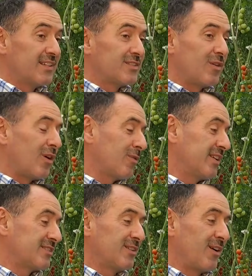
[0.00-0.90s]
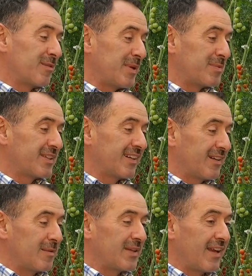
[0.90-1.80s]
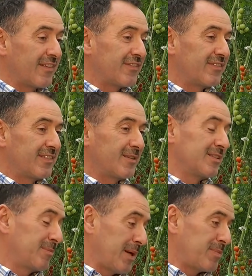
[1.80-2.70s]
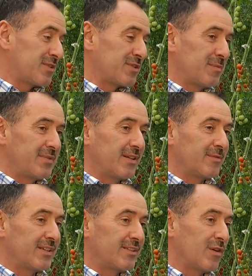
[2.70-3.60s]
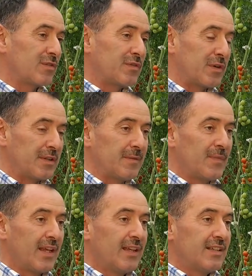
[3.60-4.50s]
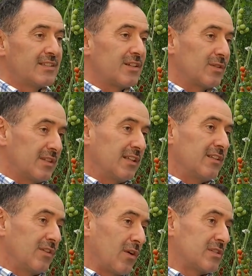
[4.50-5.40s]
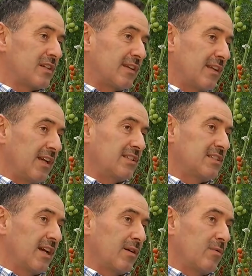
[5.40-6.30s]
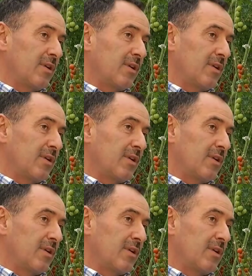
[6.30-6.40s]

so all winter long people can come and have the pepper soup that we're known for. So those are things that